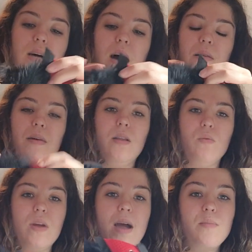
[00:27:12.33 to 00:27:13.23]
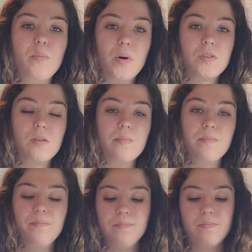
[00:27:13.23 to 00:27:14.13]
and then we hem the bottom,
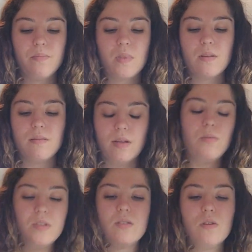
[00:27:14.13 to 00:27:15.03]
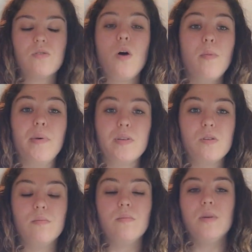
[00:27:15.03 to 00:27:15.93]
like we sew up the
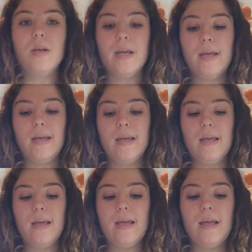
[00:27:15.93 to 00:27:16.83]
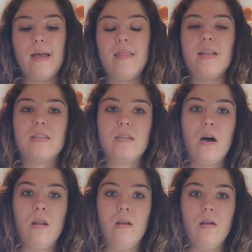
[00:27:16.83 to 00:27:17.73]
bottom and then it's done.
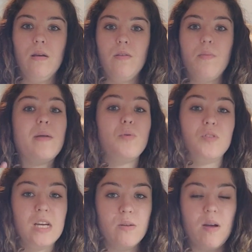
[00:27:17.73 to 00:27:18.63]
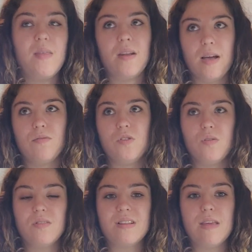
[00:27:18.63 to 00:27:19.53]
The main body anyway, then I have to do the
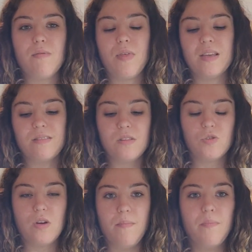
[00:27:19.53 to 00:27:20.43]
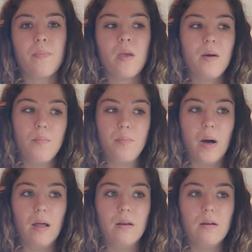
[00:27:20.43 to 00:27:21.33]
sleevey things and the trim. But